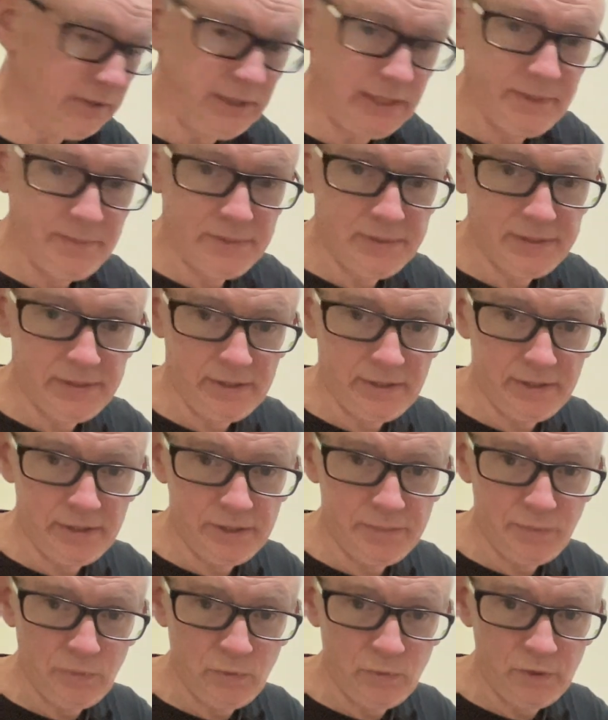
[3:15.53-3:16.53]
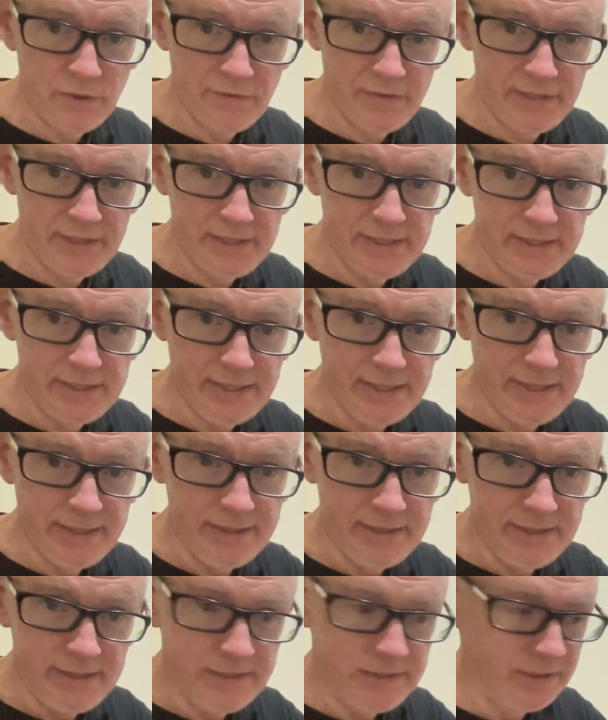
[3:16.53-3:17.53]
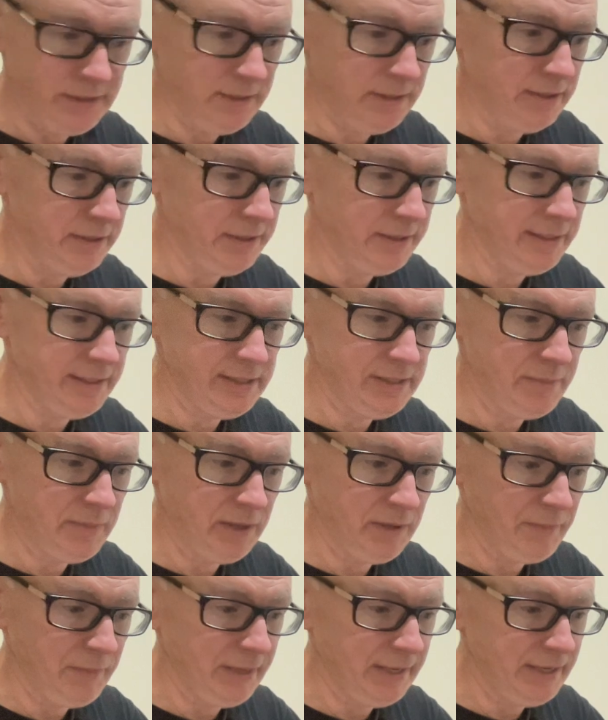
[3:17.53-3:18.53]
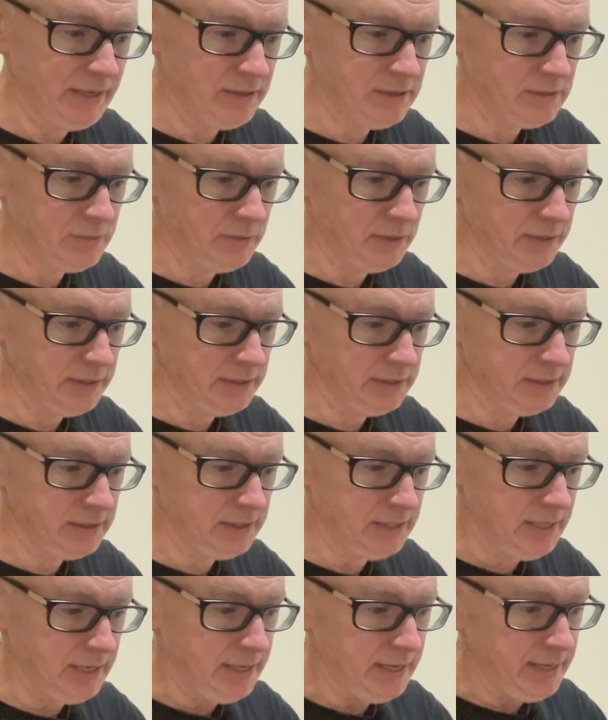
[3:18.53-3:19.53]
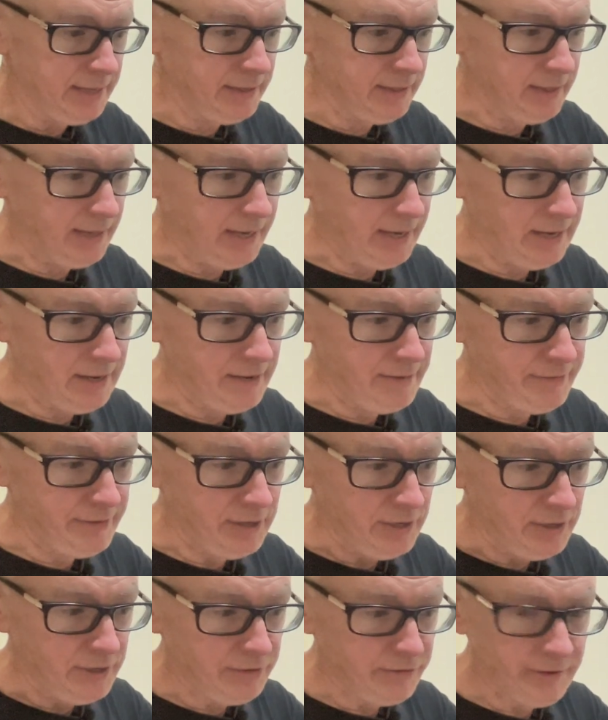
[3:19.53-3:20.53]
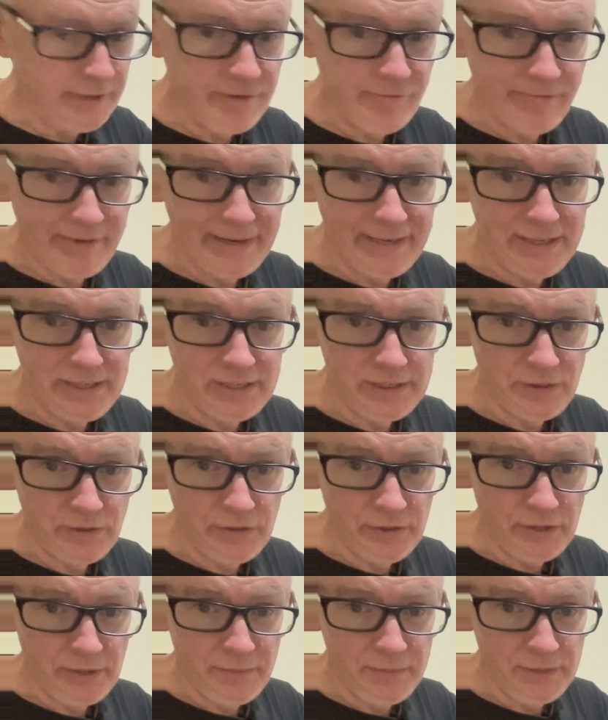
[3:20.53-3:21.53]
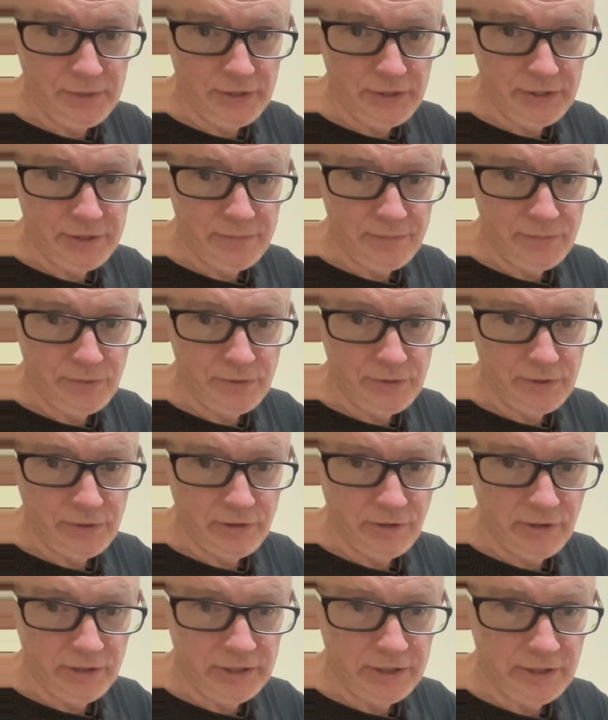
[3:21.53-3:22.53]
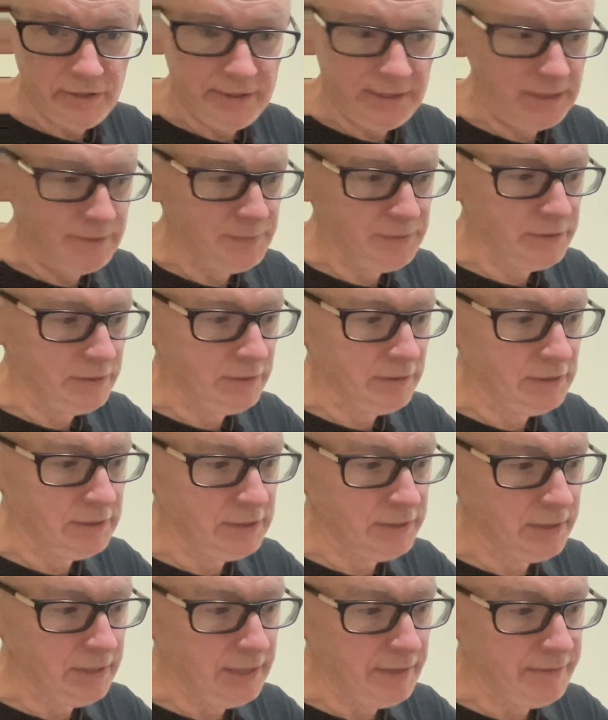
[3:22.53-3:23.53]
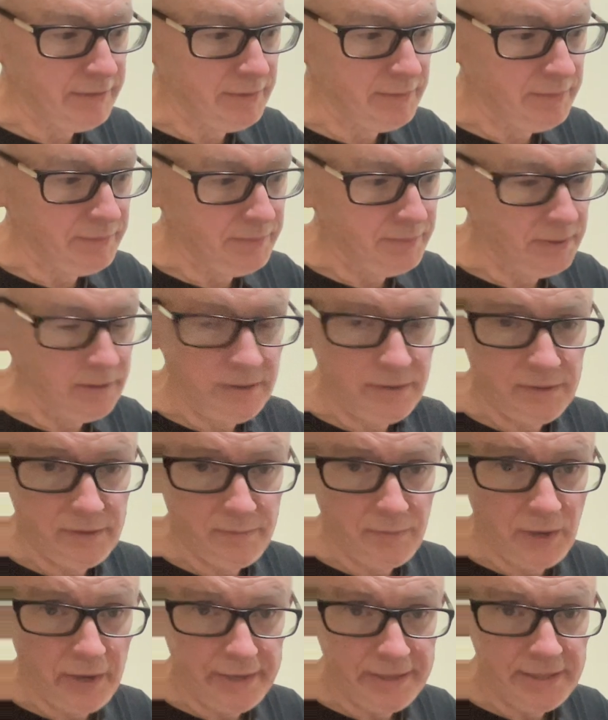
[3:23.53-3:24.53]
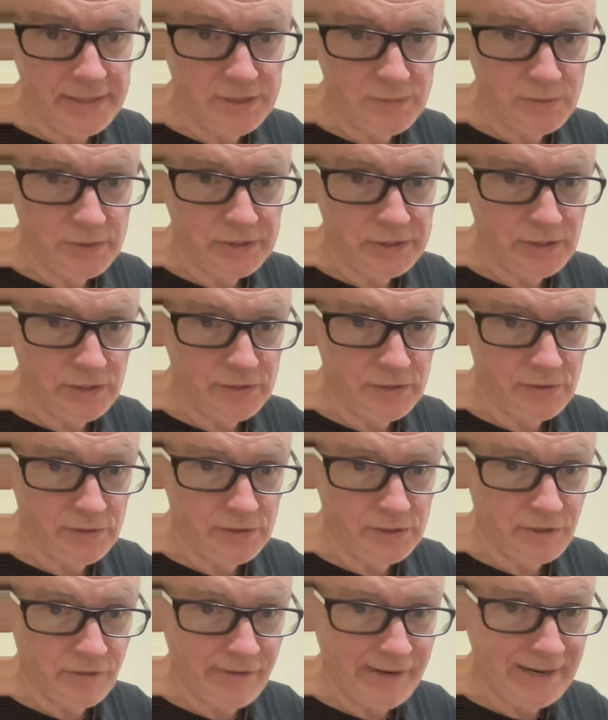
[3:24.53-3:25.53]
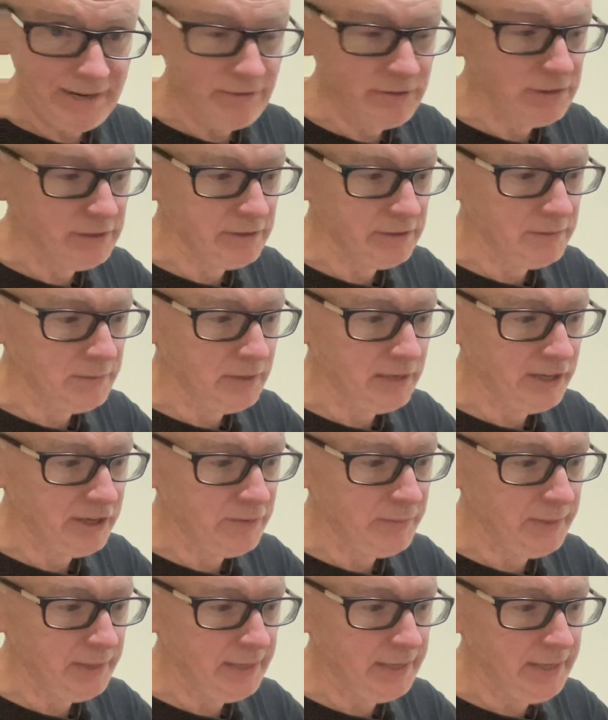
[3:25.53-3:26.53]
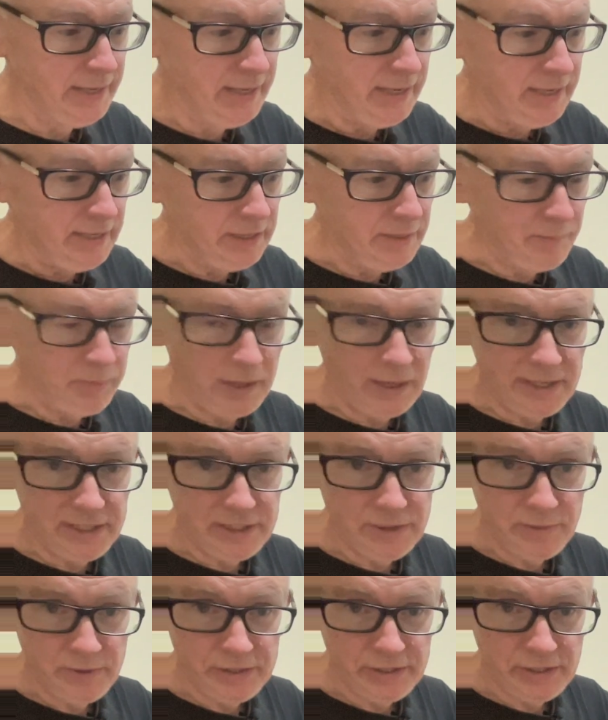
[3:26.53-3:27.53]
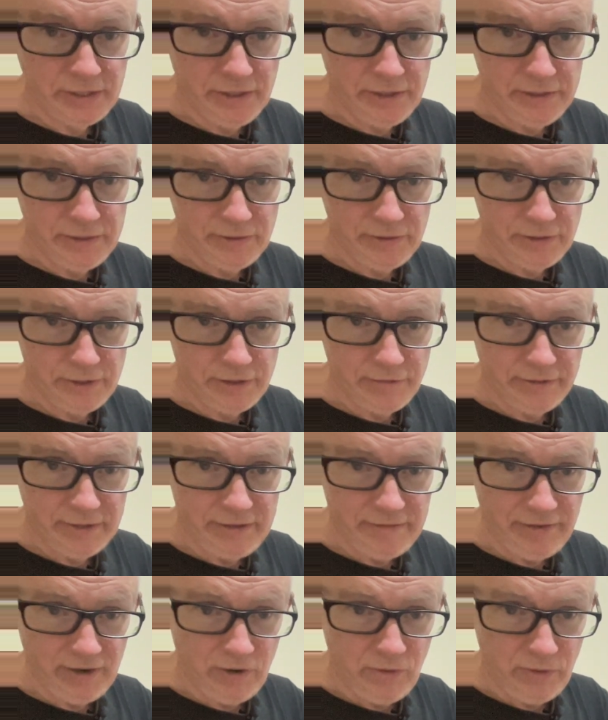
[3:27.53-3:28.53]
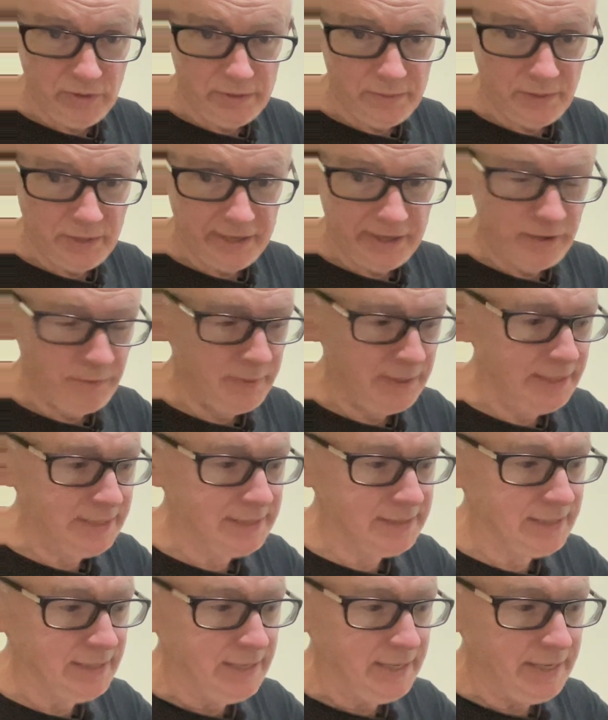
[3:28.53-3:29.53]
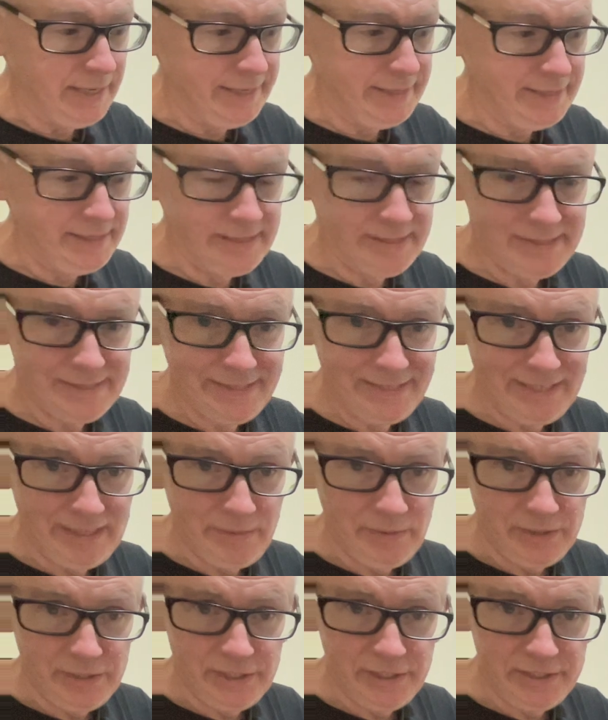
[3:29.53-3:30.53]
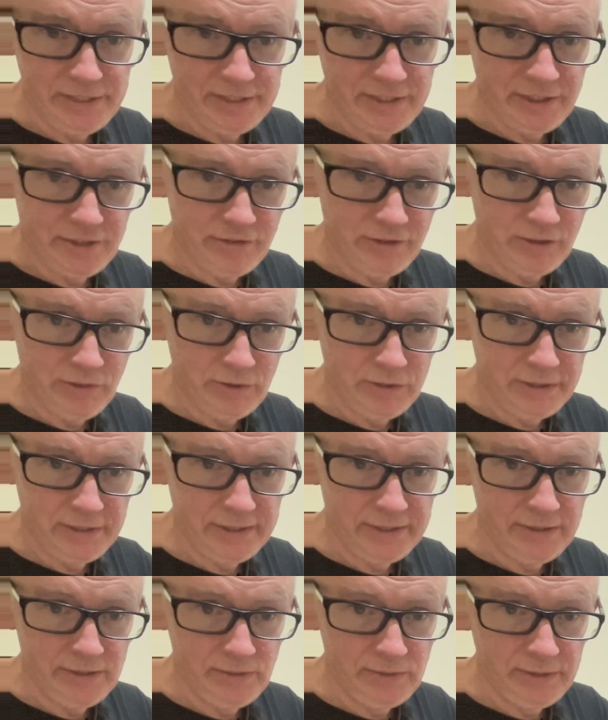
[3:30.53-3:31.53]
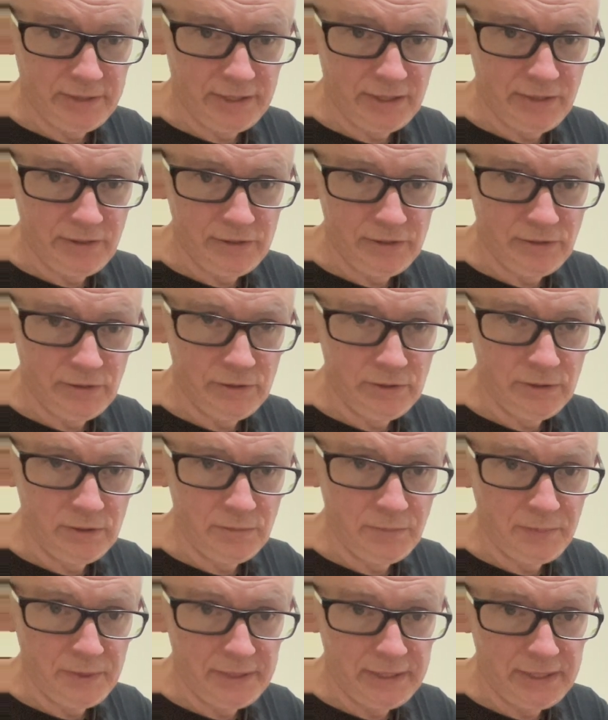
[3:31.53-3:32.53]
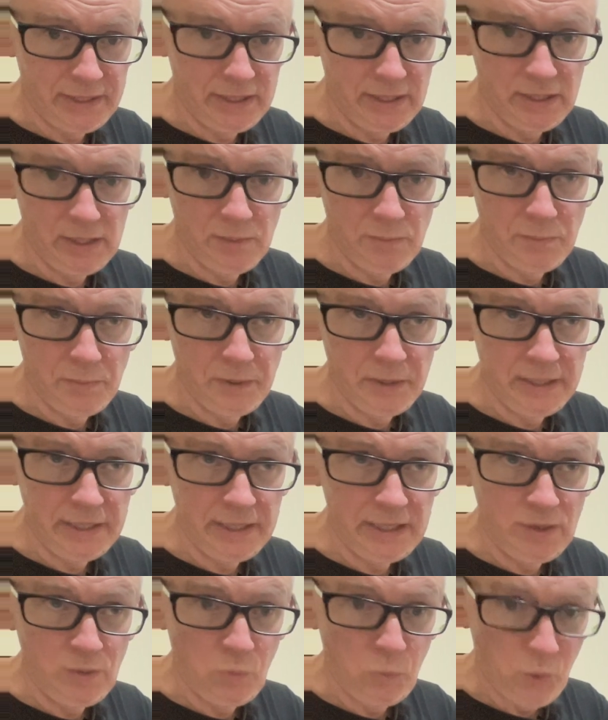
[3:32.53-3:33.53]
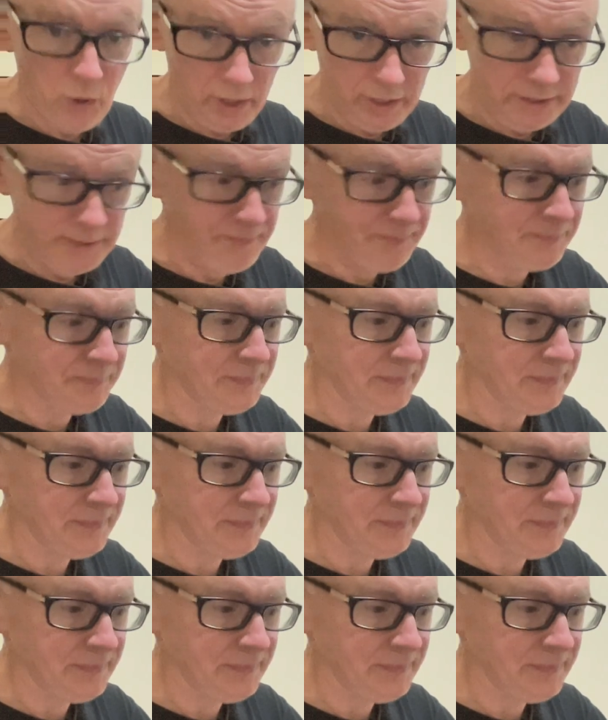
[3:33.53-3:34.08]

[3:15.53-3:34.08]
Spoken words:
clips that I just bought off the internet. These I think these are Monk Makes ones that have 3 rings on them that you can put the crocodile clips on. So you have the minus, which goes onto the ground of the microbit, the plus, which goes on 3-volt of the microbit, and then the C, which is the control signal that goes on pin P1.